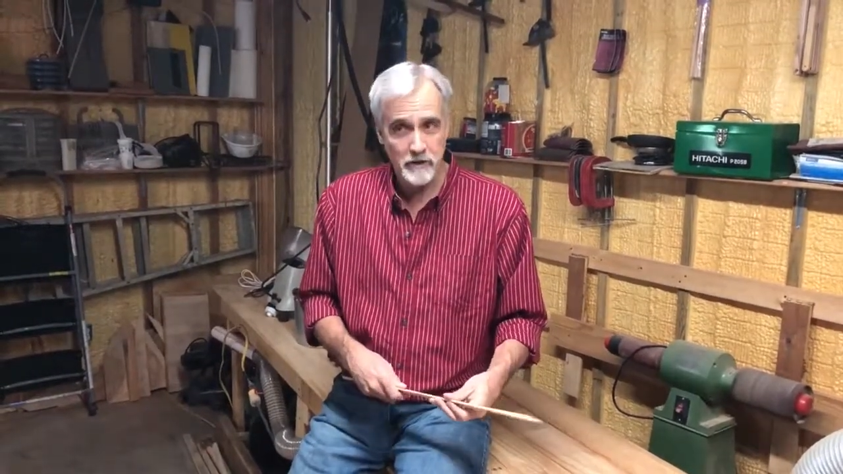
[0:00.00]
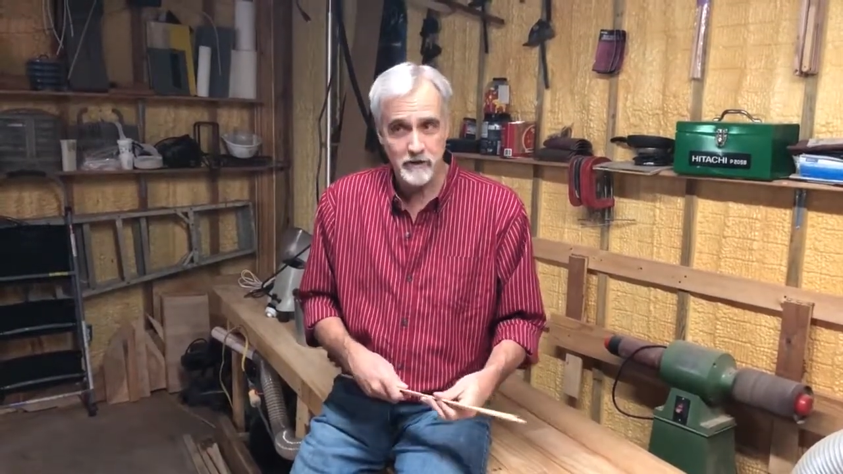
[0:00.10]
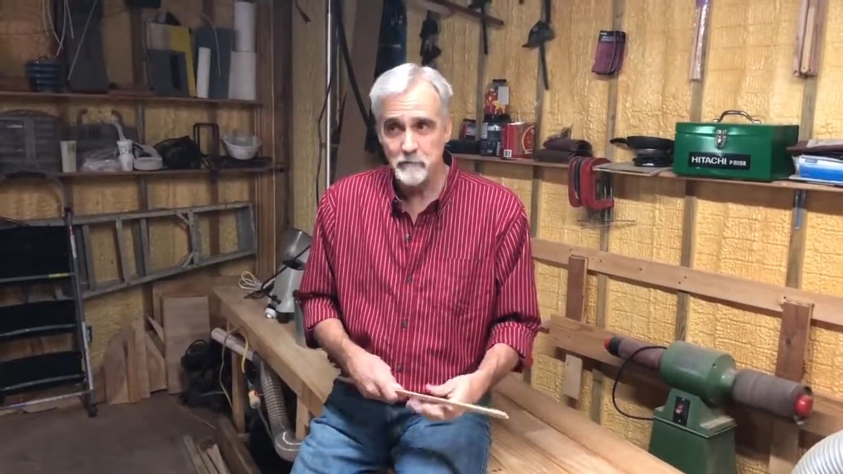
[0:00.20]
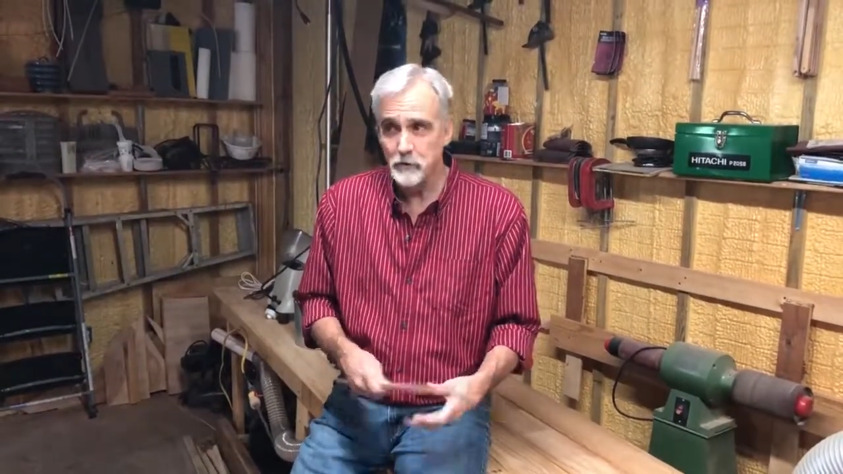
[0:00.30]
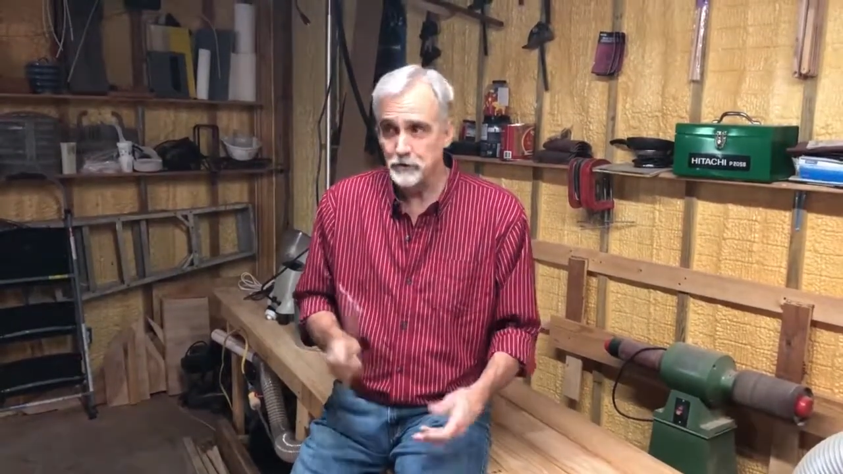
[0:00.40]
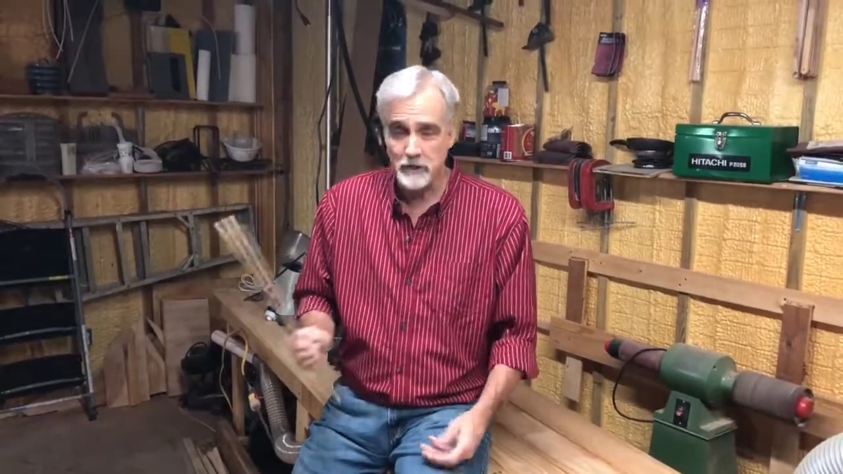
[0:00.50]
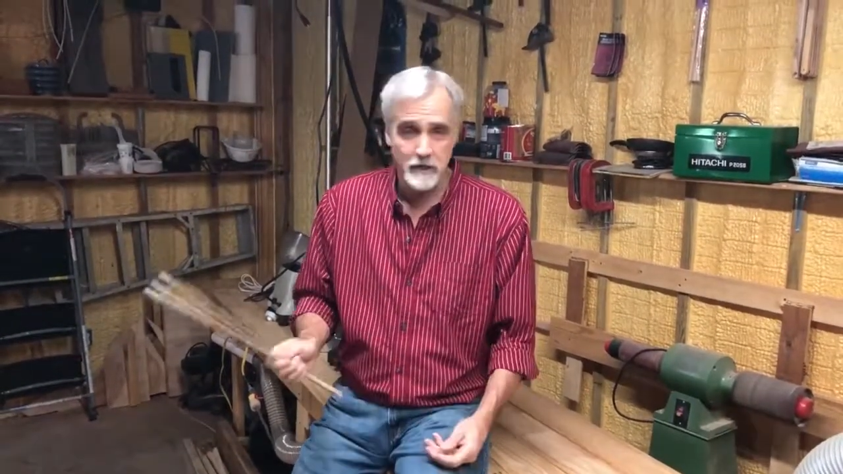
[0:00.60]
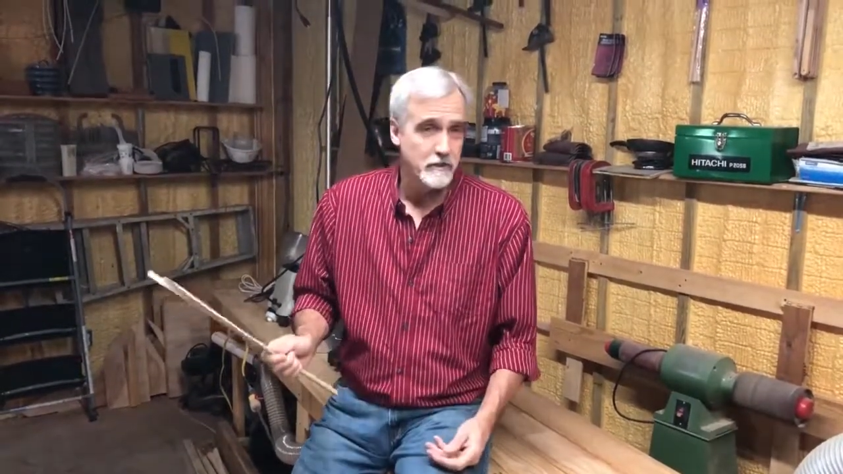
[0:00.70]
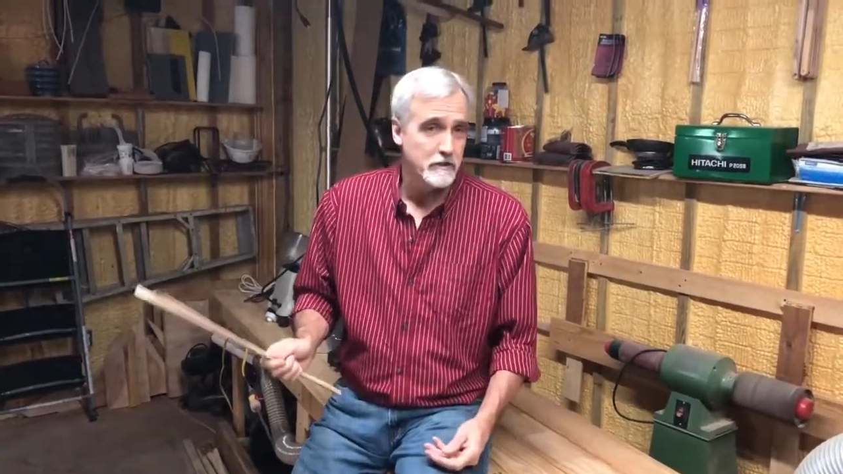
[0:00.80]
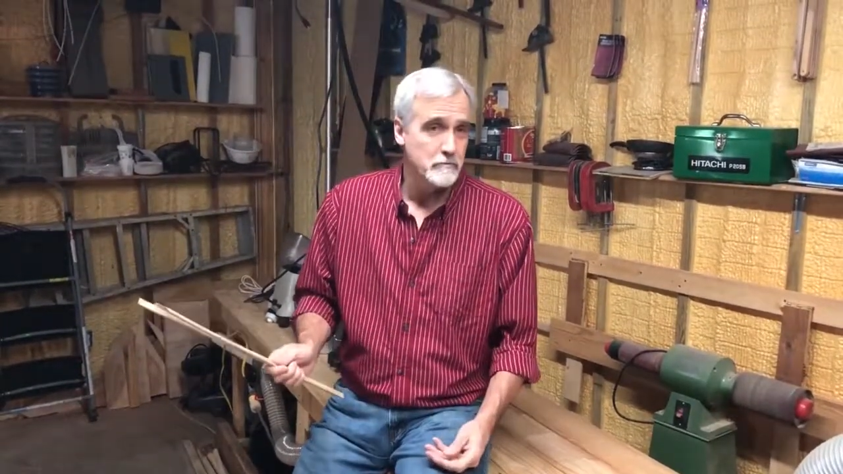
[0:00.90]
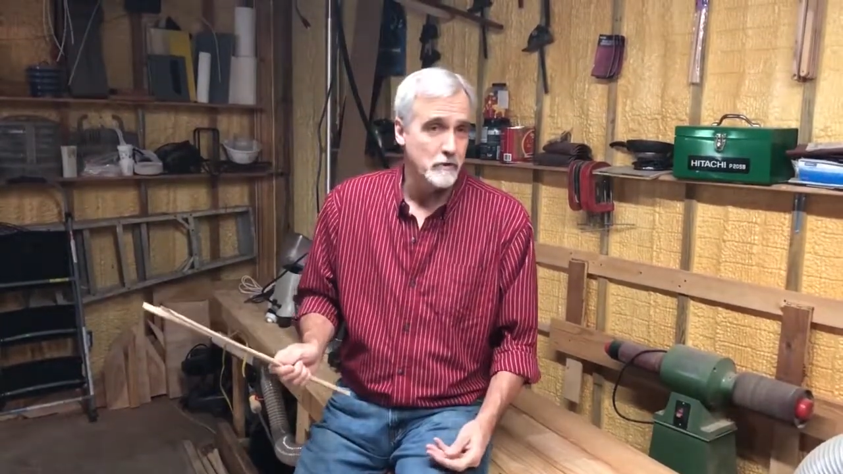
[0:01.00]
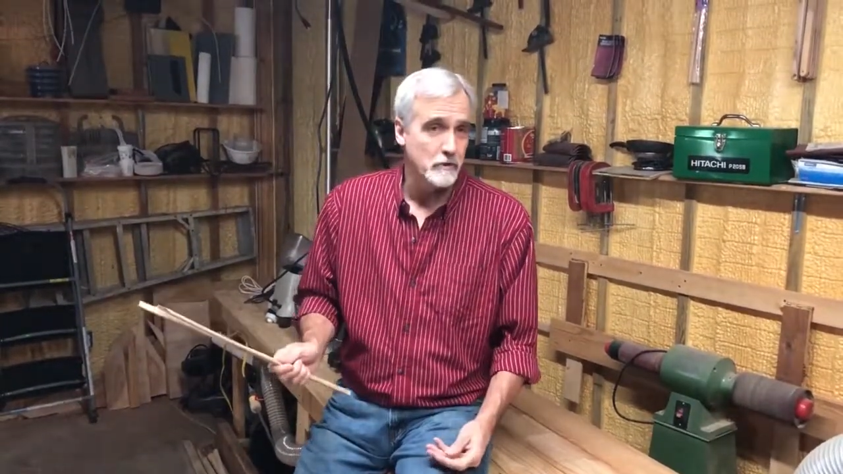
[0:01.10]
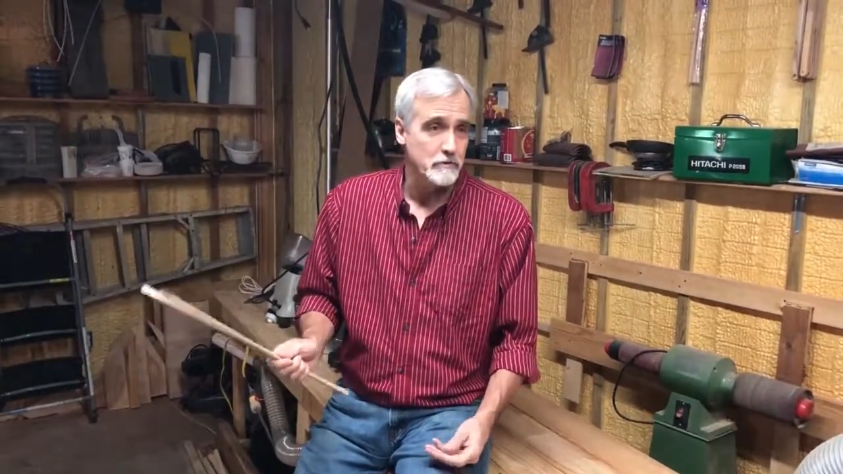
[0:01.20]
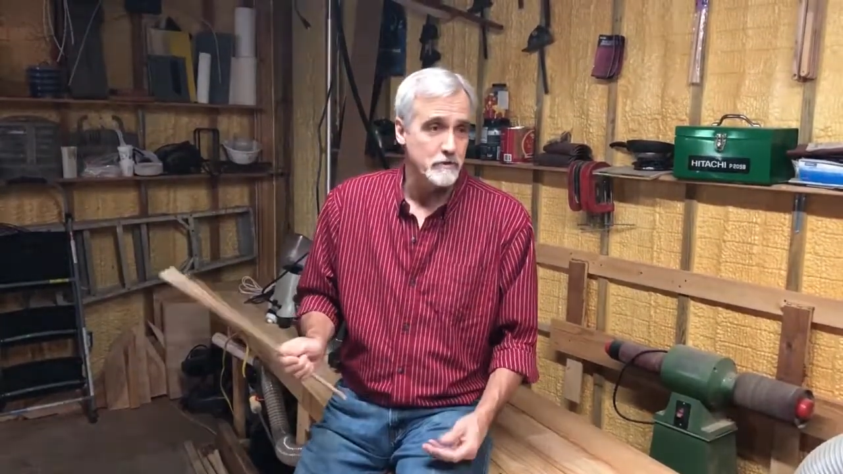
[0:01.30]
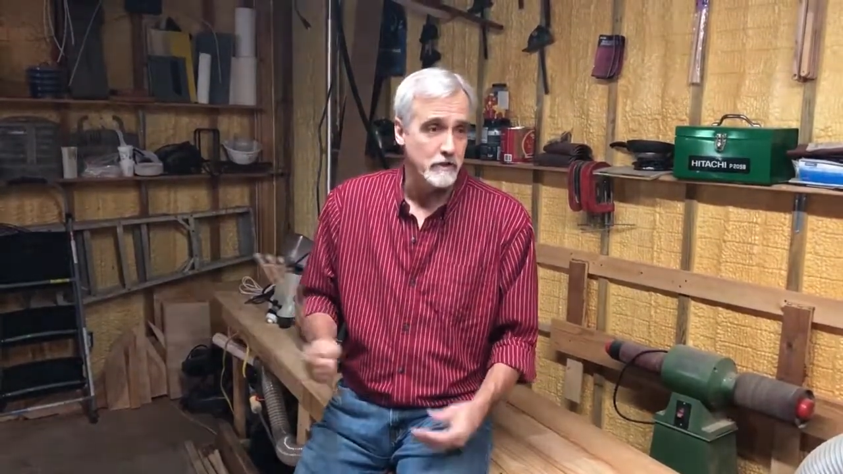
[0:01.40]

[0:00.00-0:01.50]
but I've built a lot of these boats